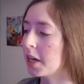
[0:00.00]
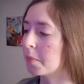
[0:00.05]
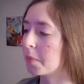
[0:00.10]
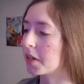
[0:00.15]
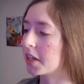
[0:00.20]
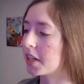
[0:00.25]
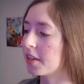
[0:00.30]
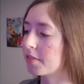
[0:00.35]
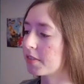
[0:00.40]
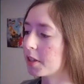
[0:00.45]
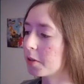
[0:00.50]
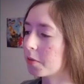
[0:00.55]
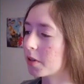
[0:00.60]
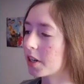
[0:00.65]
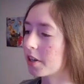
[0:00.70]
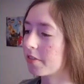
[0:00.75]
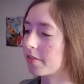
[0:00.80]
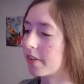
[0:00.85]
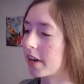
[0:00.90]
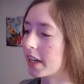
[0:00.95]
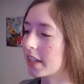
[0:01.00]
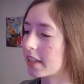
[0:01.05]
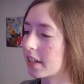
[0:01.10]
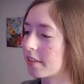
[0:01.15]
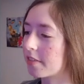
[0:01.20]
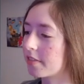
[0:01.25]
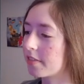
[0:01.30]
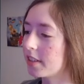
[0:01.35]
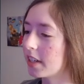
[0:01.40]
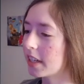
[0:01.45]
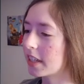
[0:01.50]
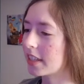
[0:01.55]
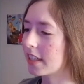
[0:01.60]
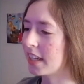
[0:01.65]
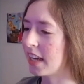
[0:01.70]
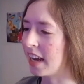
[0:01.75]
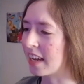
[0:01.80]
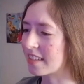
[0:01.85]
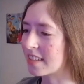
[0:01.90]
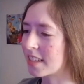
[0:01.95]
but if they want to fight, I feel like
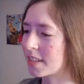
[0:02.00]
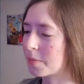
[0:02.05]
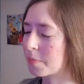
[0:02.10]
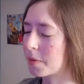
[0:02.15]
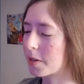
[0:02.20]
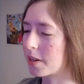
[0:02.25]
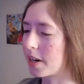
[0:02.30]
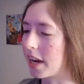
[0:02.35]
the Acid Spitter